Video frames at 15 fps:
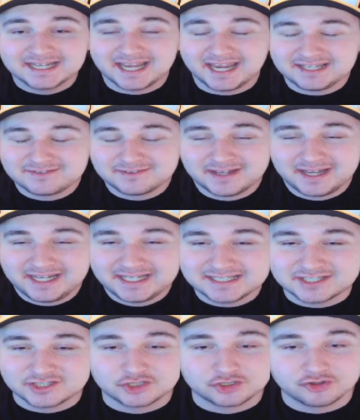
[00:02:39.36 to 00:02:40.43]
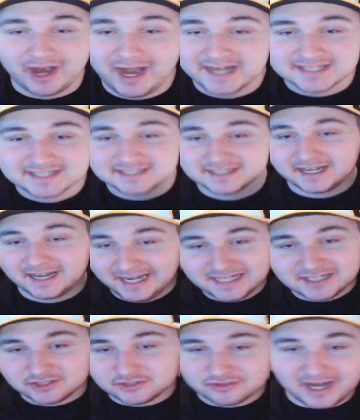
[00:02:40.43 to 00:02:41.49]
It's stress.
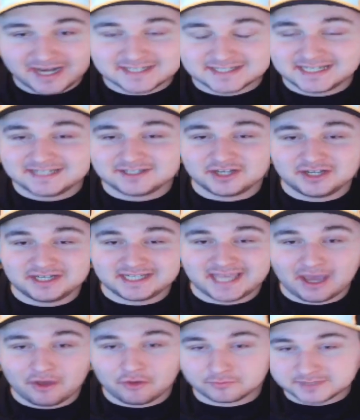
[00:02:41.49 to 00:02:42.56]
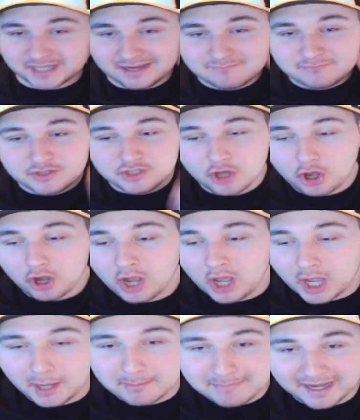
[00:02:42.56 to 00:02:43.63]
These early get-ups, I'm not
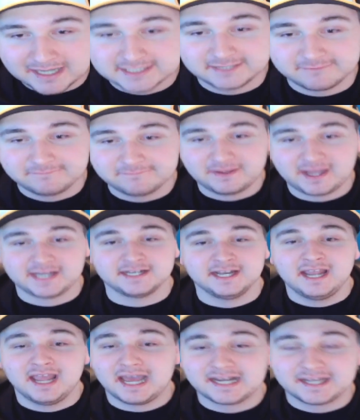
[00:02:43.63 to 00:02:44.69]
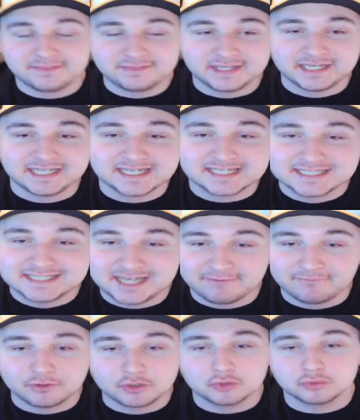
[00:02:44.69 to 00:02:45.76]
a massive fan. And I think it's
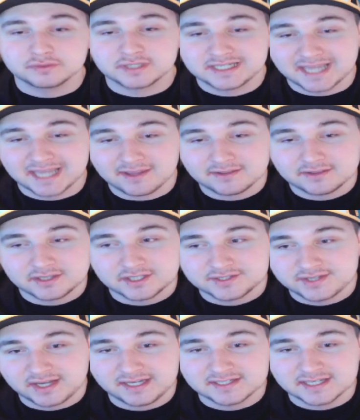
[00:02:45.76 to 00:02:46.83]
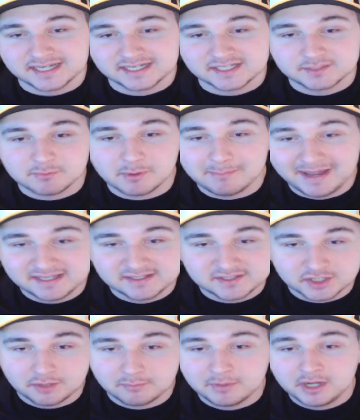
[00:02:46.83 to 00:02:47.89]
difficult to get the season into
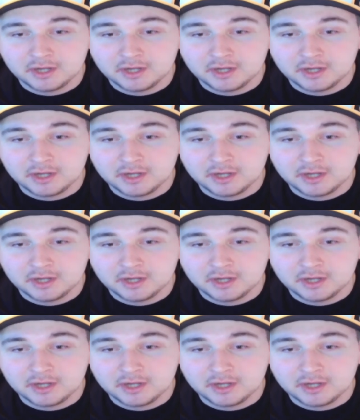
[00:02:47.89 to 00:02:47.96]
momentum